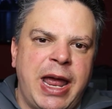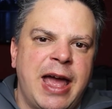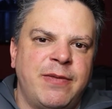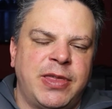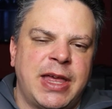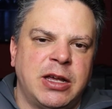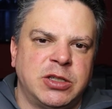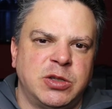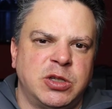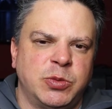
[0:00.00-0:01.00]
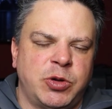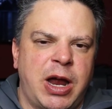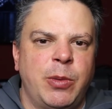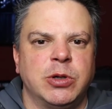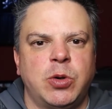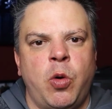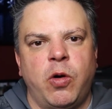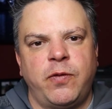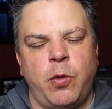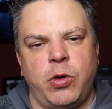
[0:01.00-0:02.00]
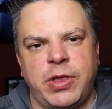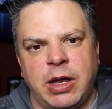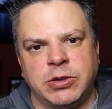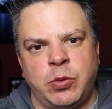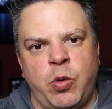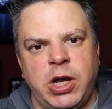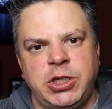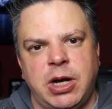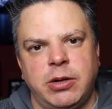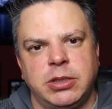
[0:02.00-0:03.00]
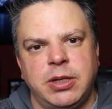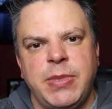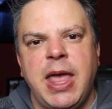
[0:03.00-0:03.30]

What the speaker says: have 1,000 subscribers or 4,000 watch hours.